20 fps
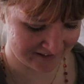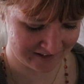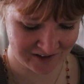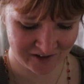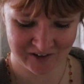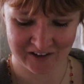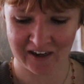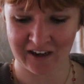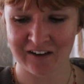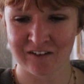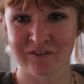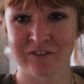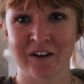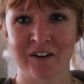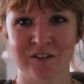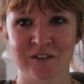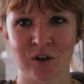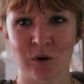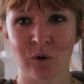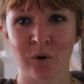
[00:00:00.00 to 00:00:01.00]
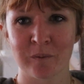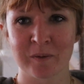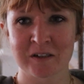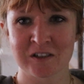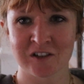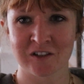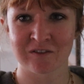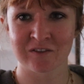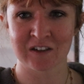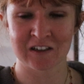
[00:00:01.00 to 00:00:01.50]
Look, I found a whole
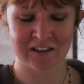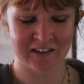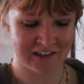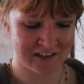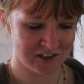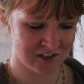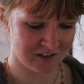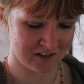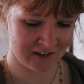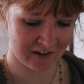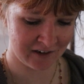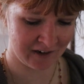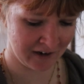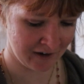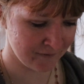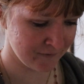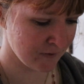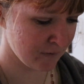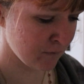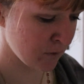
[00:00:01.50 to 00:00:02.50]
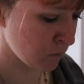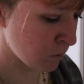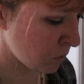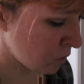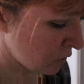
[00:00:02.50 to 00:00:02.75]
bunch of calendula. I have even